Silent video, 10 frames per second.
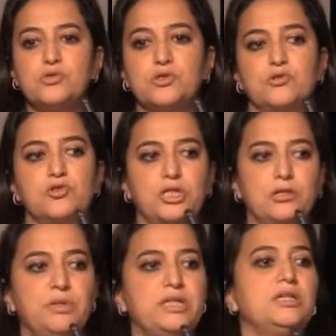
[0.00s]
the social
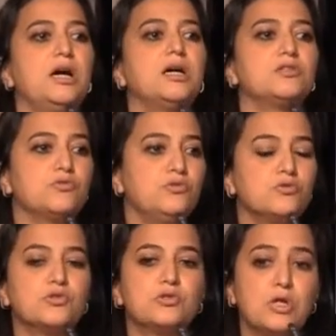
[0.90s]
media, to
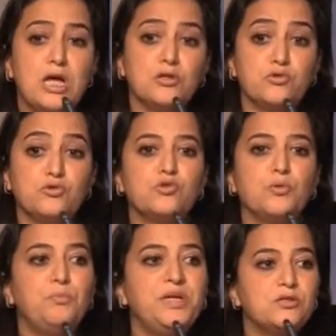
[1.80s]
use the
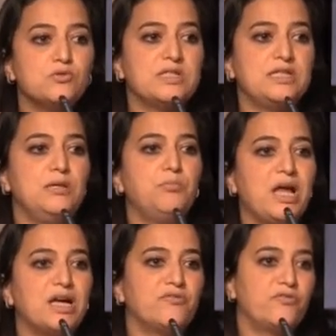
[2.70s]
B2C
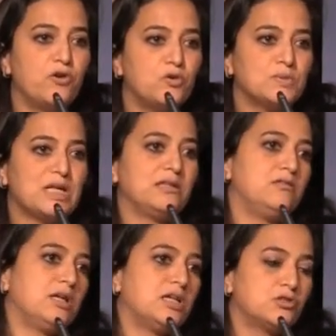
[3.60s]
platforms at
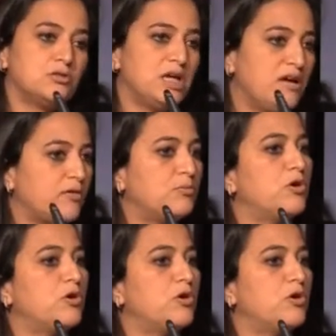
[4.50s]
the national level,